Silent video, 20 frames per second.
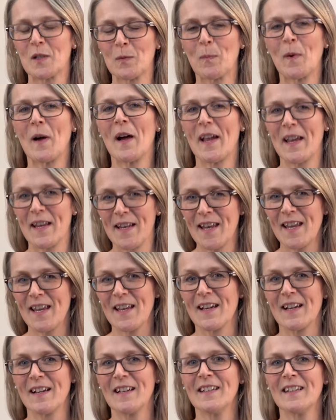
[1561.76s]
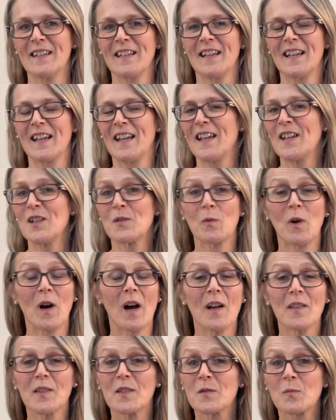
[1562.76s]
as Pioneer is what
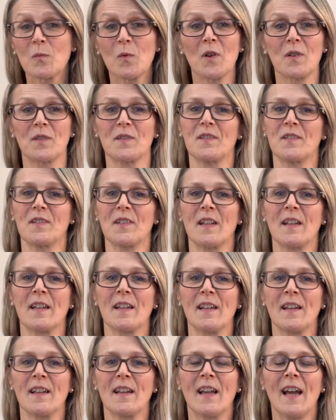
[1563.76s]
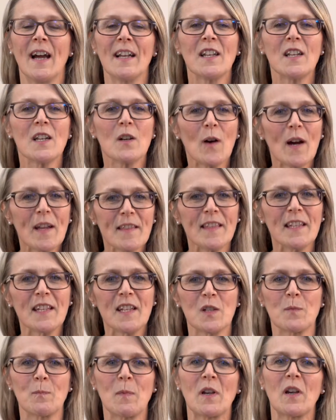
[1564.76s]
others want. And you know, I think
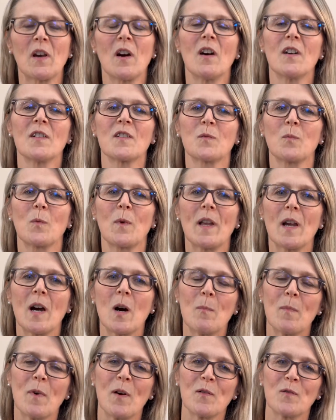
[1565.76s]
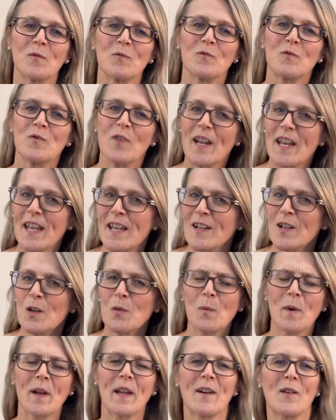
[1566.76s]
it's because we are both
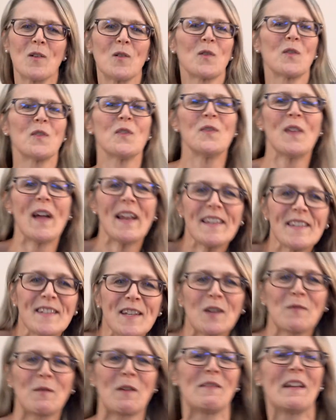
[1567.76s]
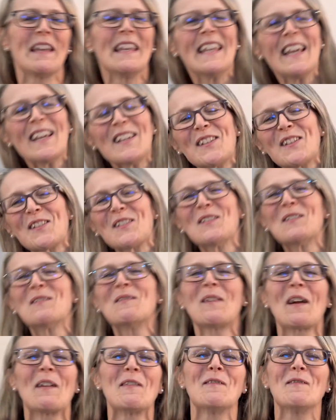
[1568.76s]
real, we're authentic, we're
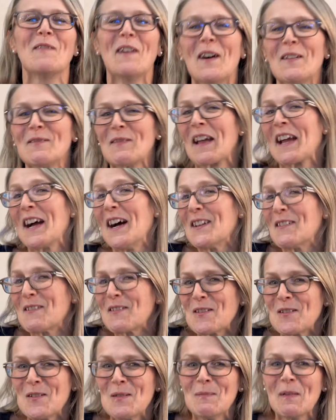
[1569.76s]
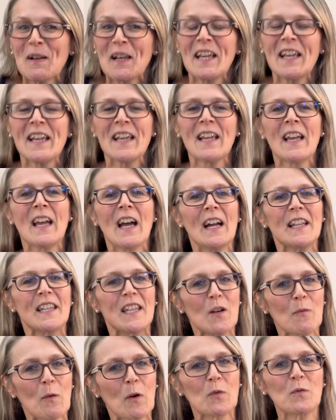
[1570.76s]
relational, we're fun, we're kind of normal, and
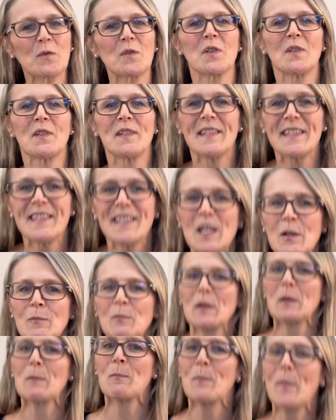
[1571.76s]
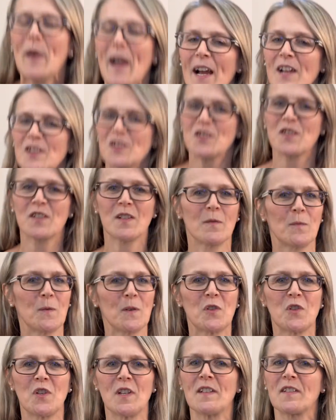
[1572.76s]
yet we're also deeply passionate
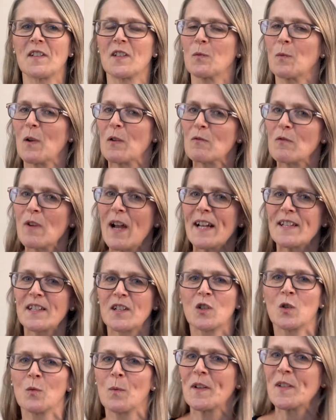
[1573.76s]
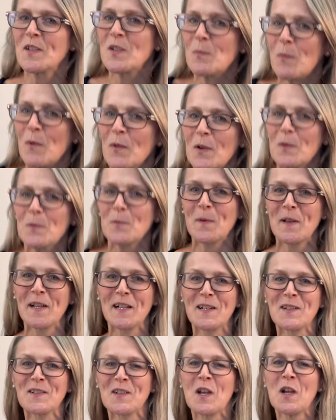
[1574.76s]
for Jesus. We're radical, we're
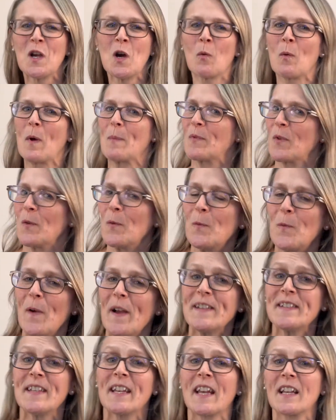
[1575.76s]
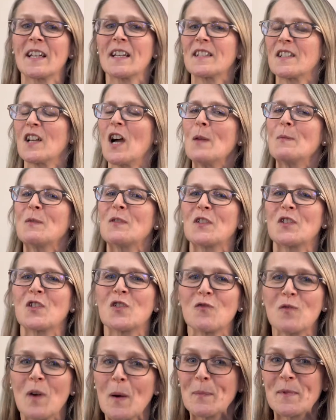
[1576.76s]
spirit-filled, we're prophetic, and at times
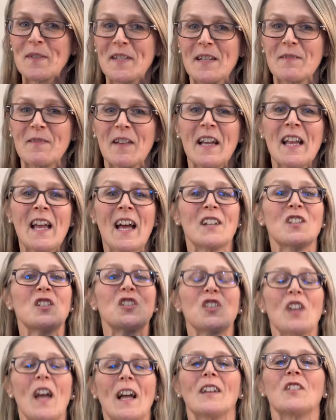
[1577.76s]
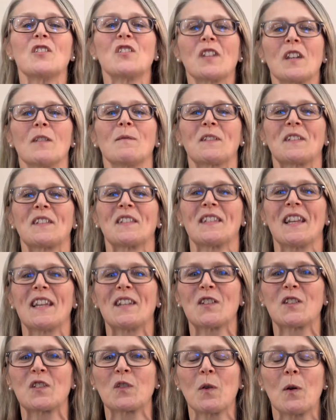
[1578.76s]
disruptive and challenging of the
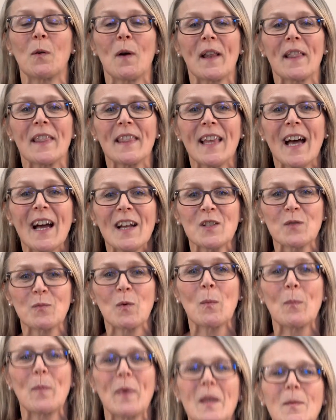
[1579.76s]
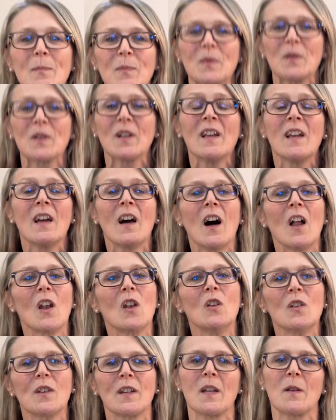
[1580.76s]
status quo, and that's what people are
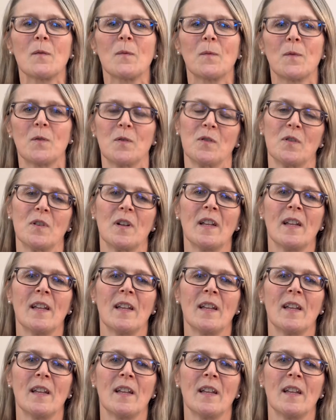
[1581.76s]
looking for.